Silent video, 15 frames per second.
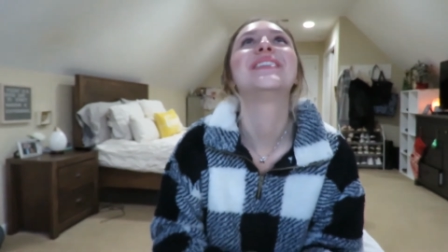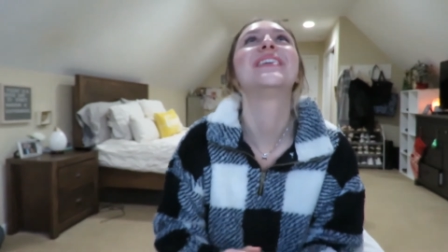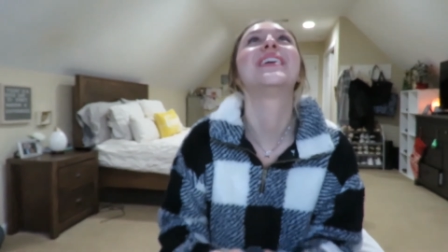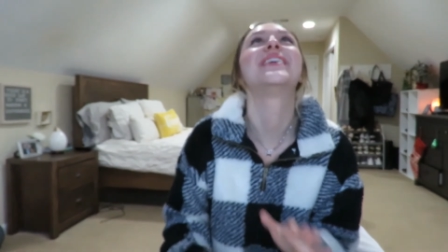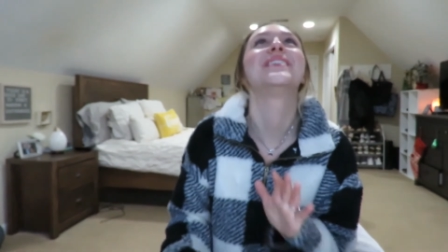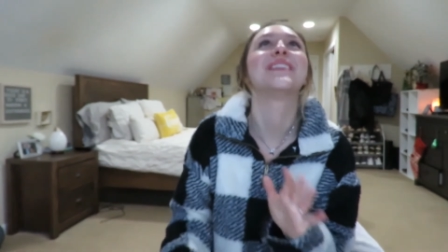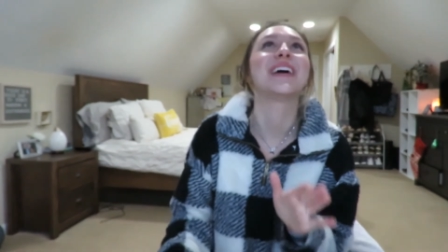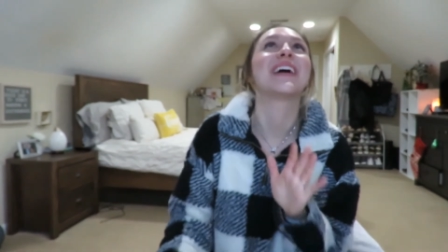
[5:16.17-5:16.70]

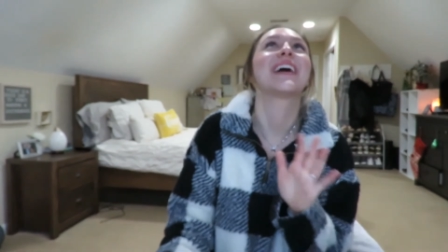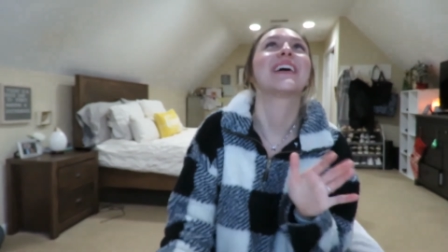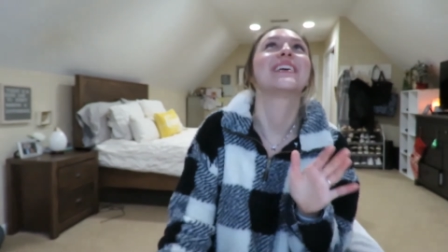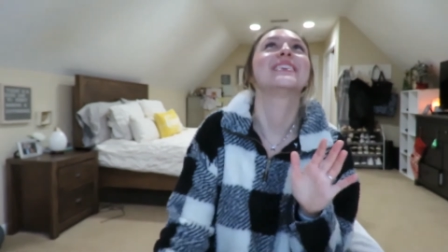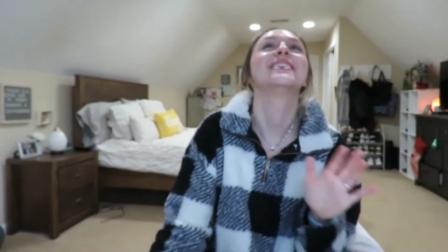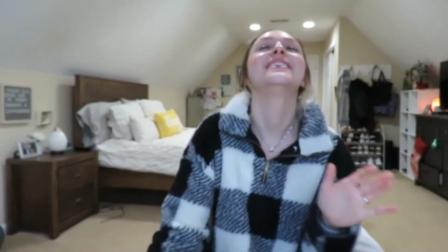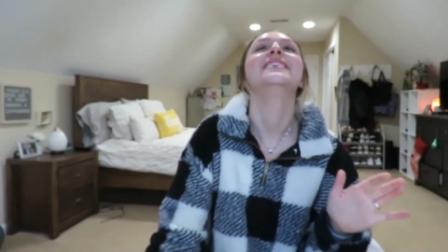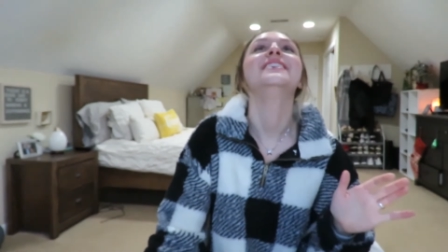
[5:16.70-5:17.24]
Oh my
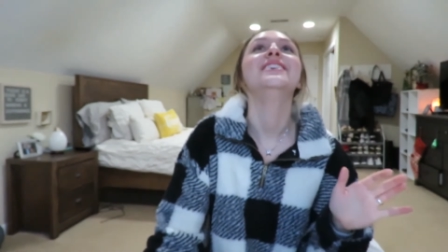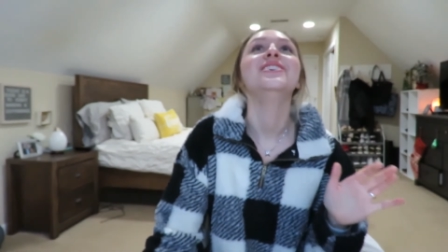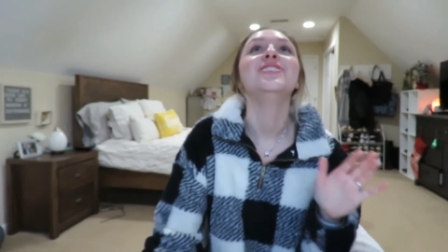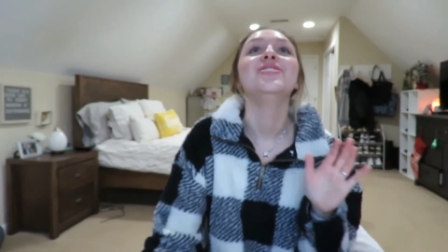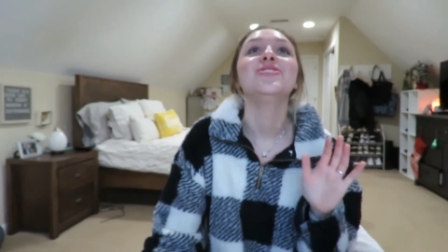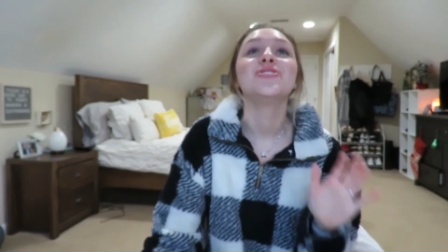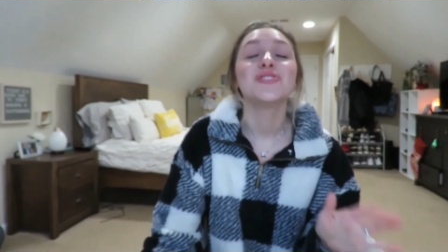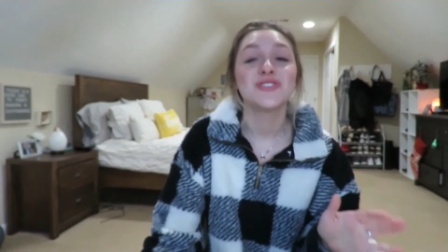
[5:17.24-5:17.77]
God.
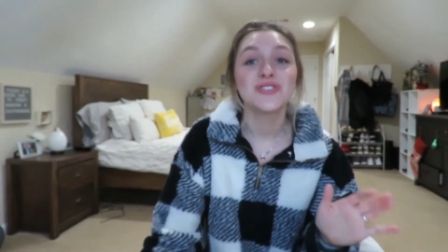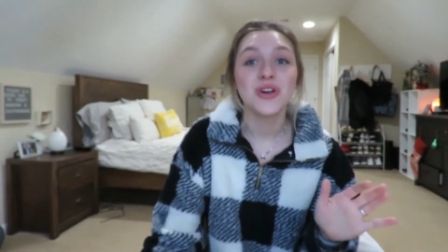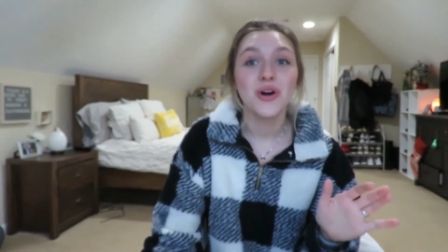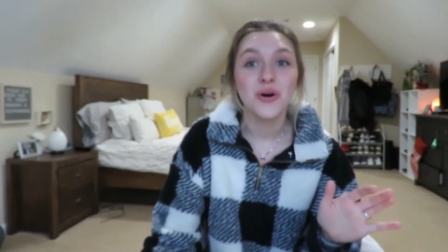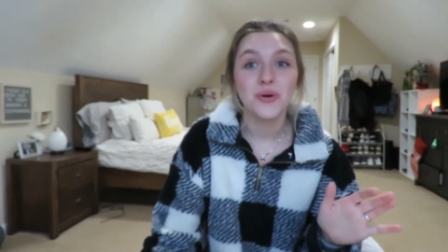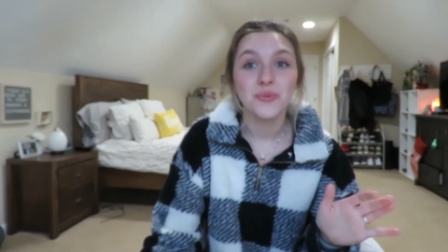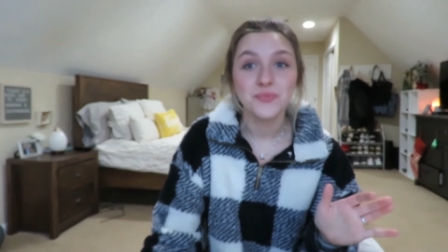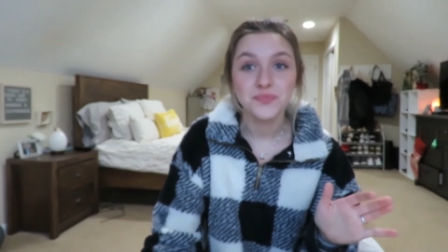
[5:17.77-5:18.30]

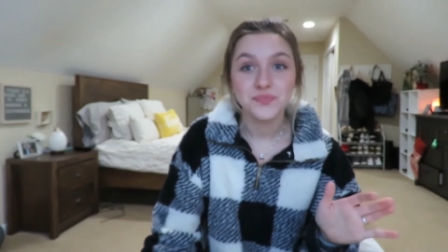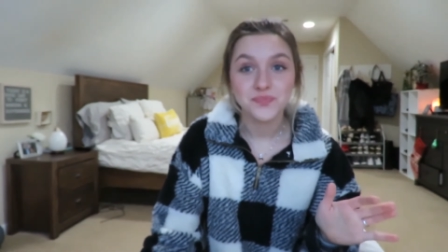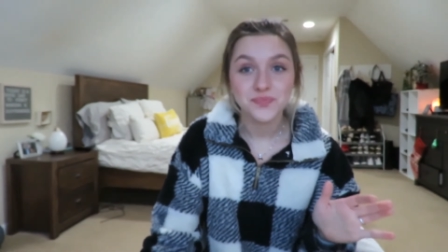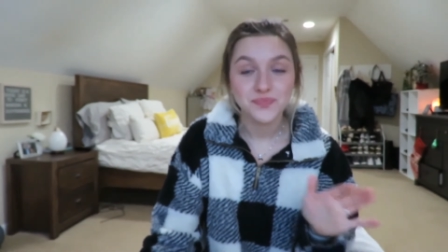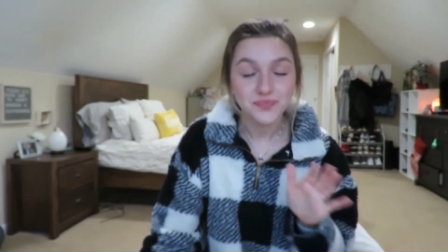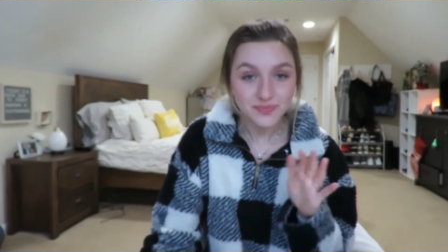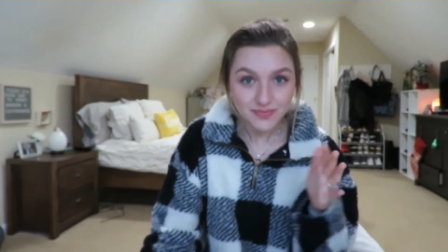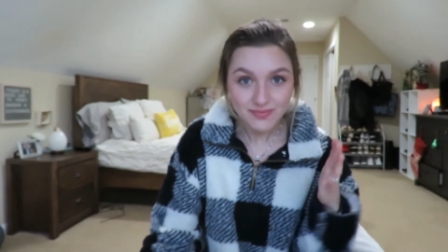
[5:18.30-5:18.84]
So
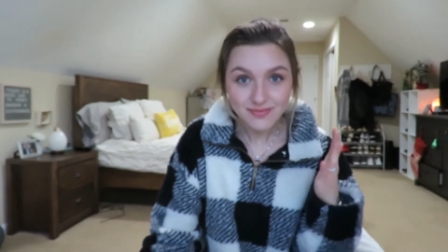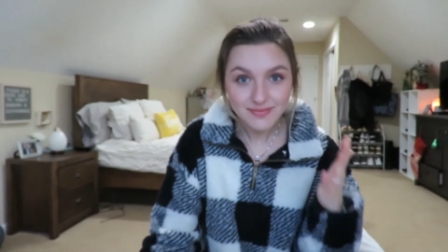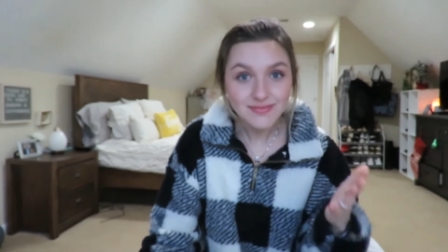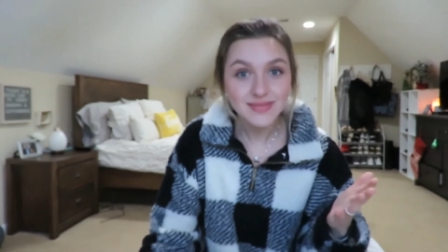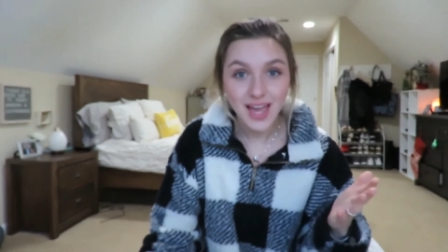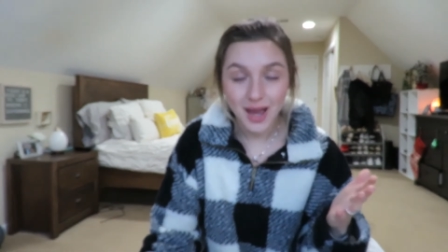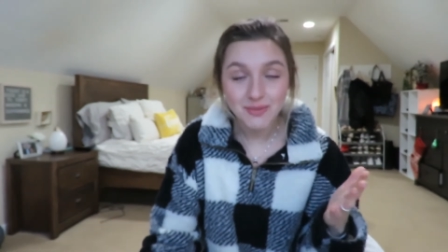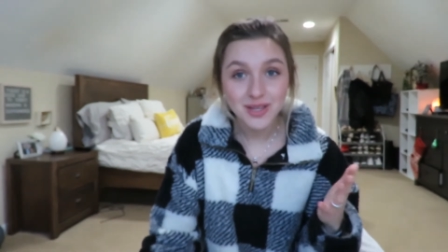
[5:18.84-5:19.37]

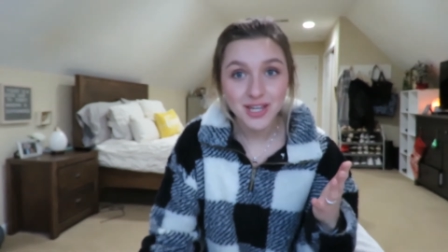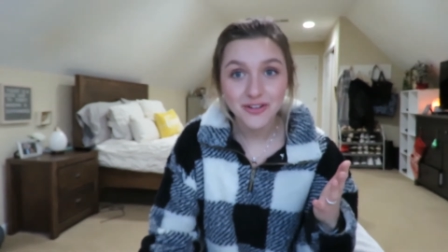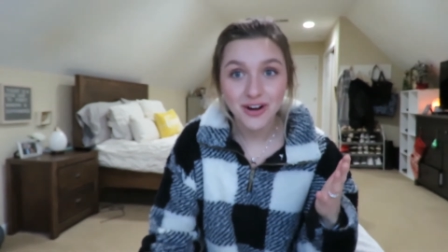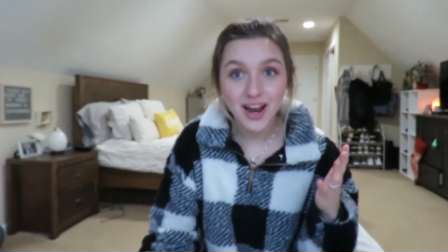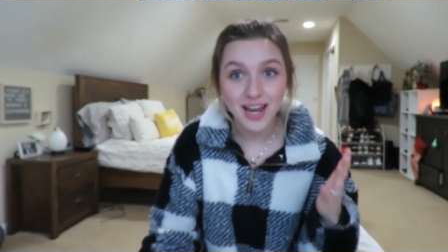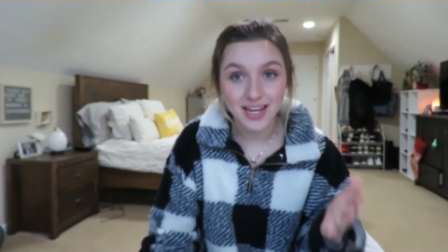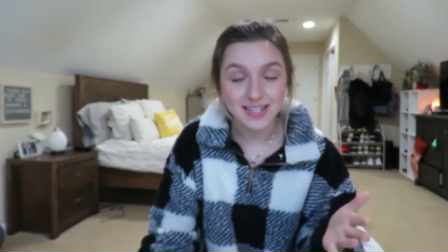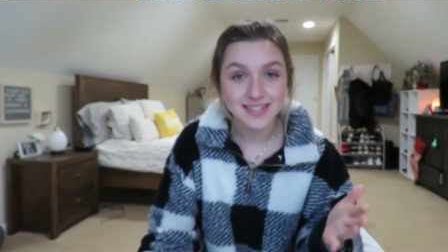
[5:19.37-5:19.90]
I'm like crying.